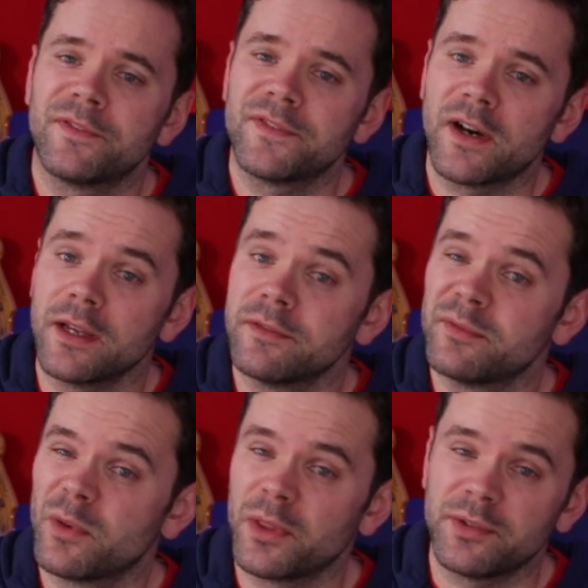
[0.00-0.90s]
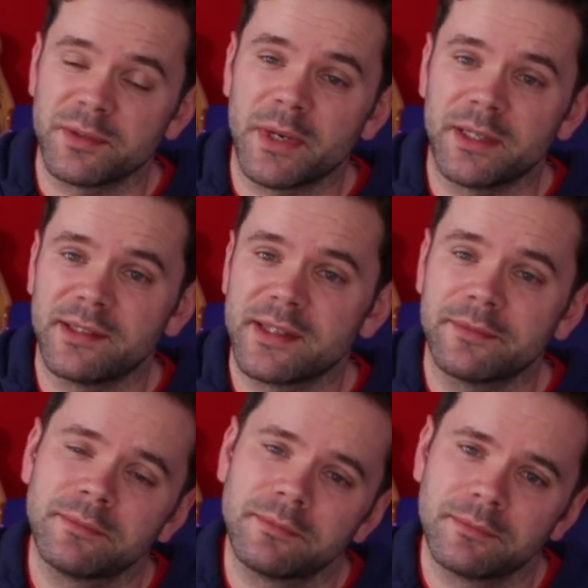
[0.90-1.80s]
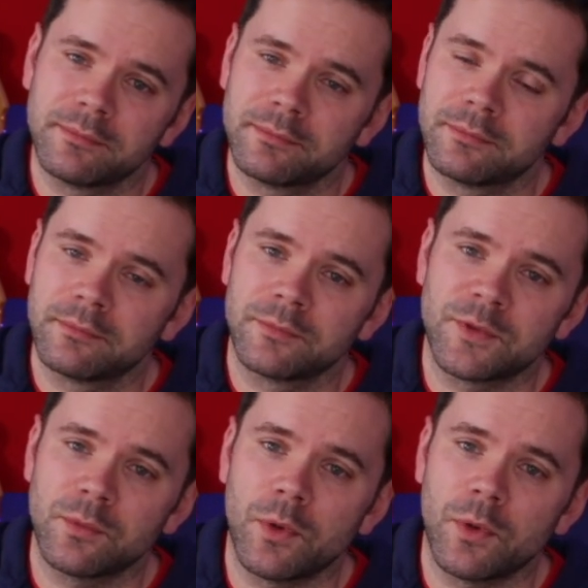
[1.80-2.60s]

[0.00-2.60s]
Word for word: 5, although it's a minor 7, to